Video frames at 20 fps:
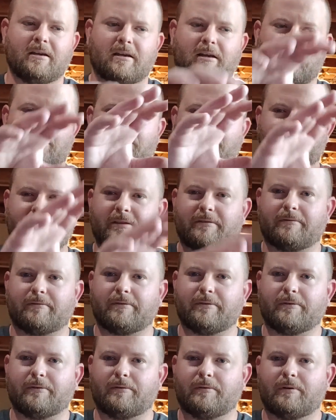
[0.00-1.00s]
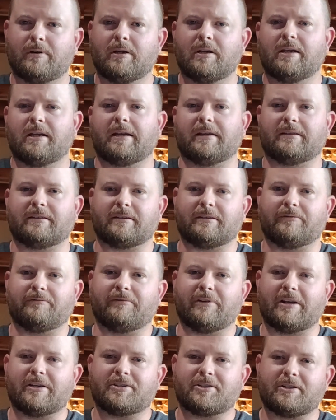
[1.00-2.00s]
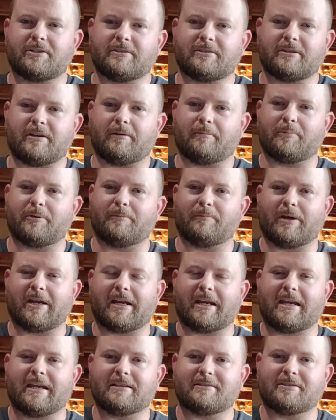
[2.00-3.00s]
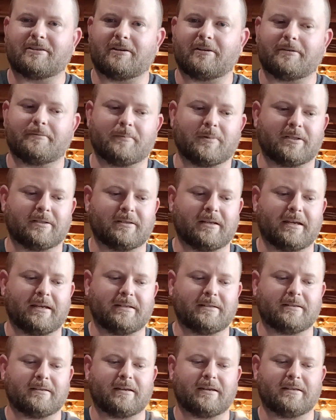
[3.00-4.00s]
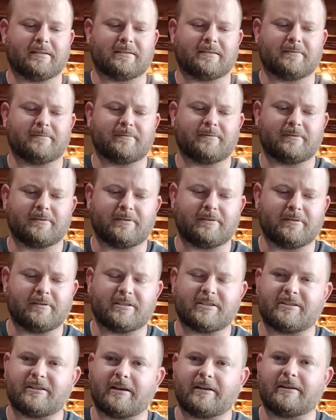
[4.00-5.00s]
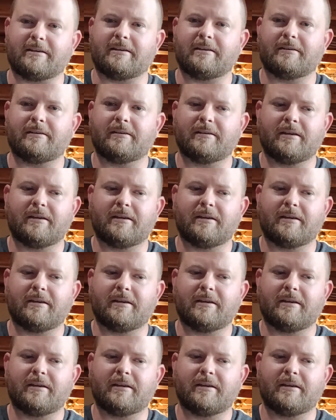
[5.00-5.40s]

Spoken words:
I'll read through at the conventions, I'll put my hands on them and study.